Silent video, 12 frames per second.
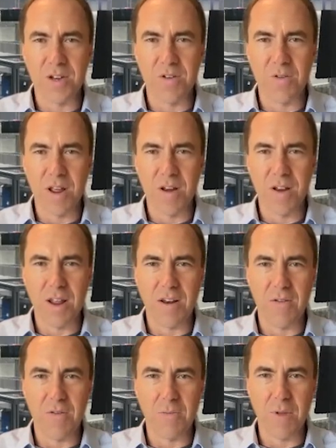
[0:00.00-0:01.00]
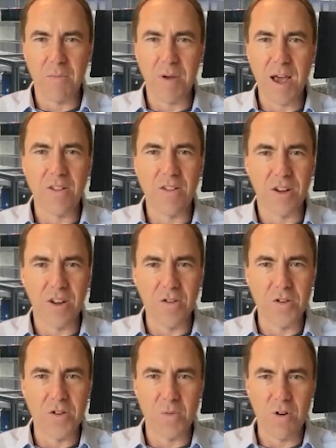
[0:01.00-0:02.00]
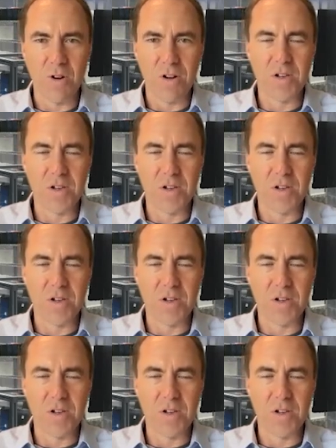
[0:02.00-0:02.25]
and paddle a canoe to work?